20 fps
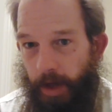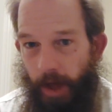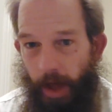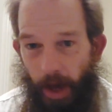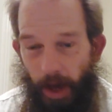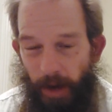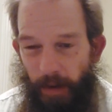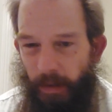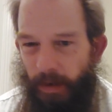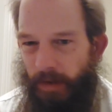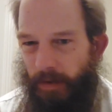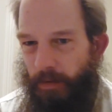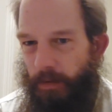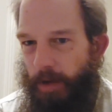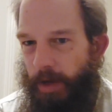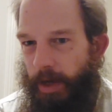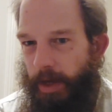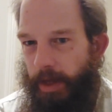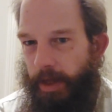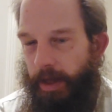I was
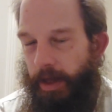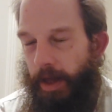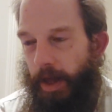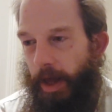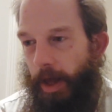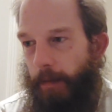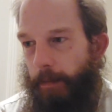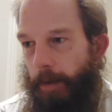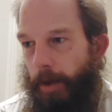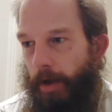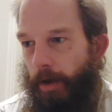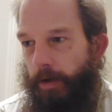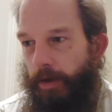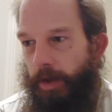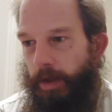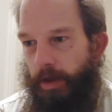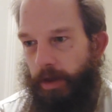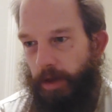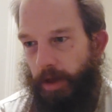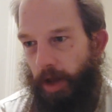reading it a bit on
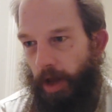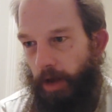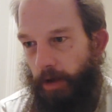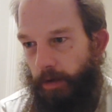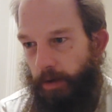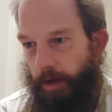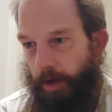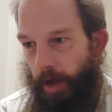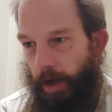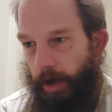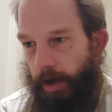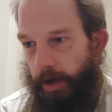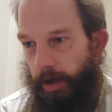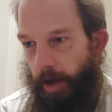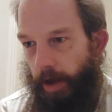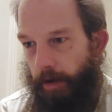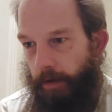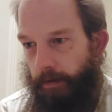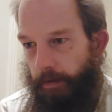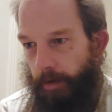the slow side
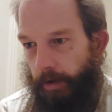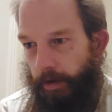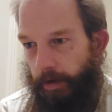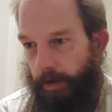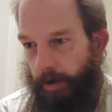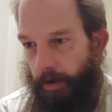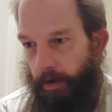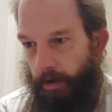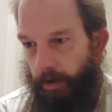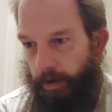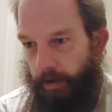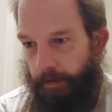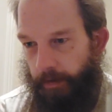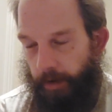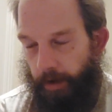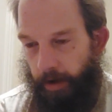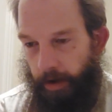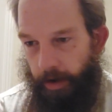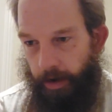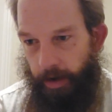over the course of
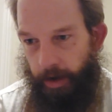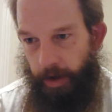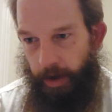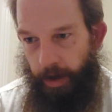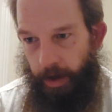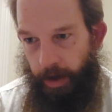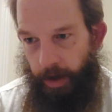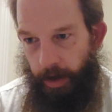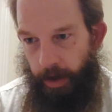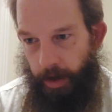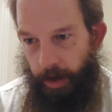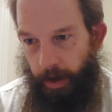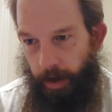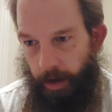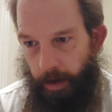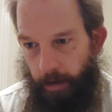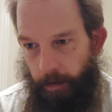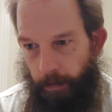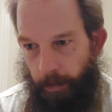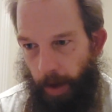
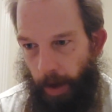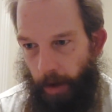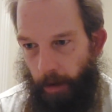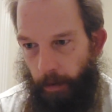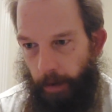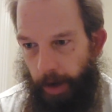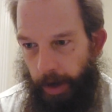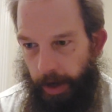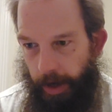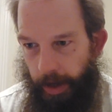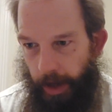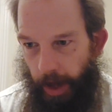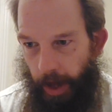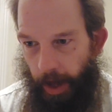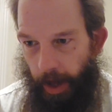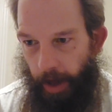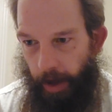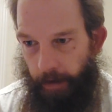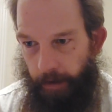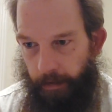about a week and a
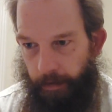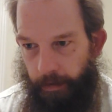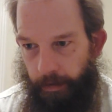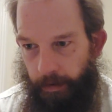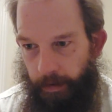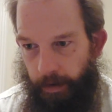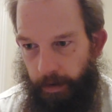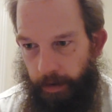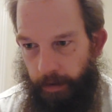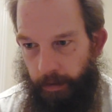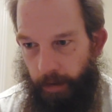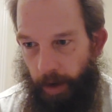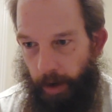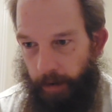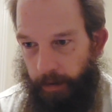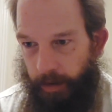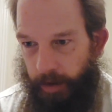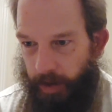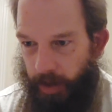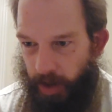half.
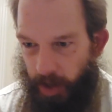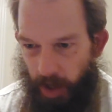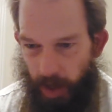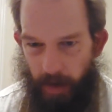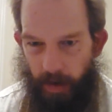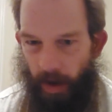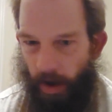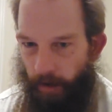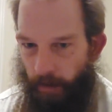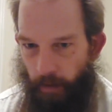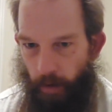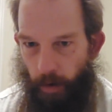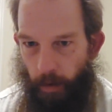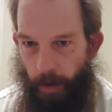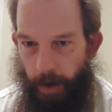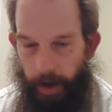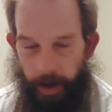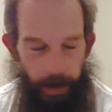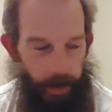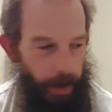Well, just over a
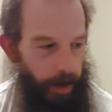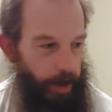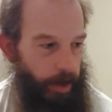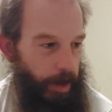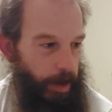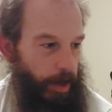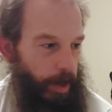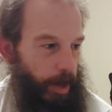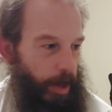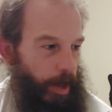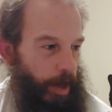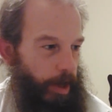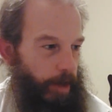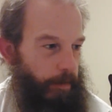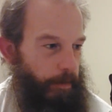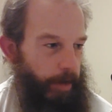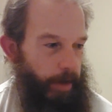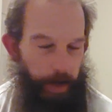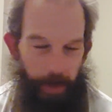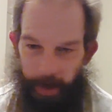week.
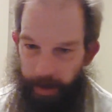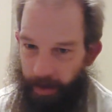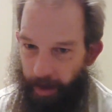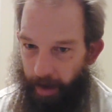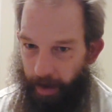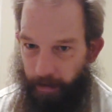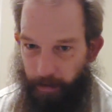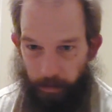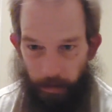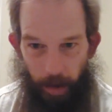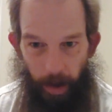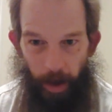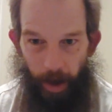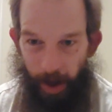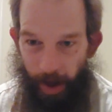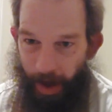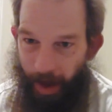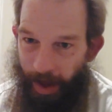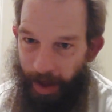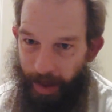But like I said,
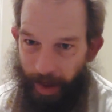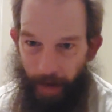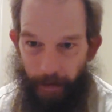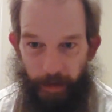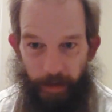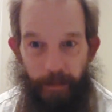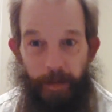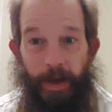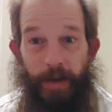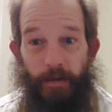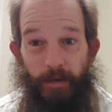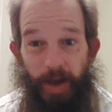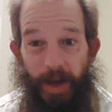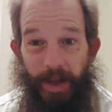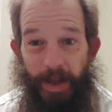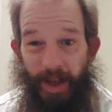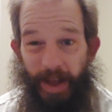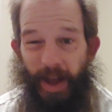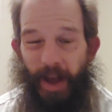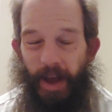that was me
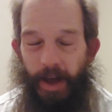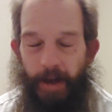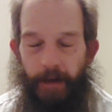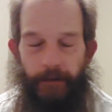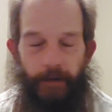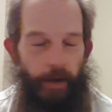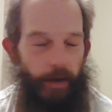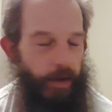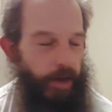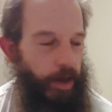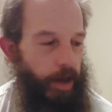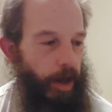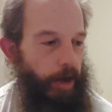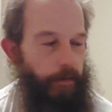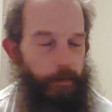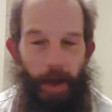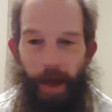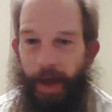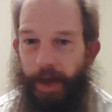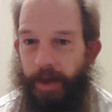reading it at a very slow
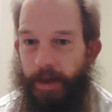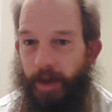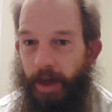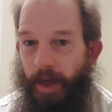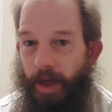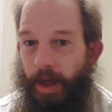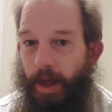pace.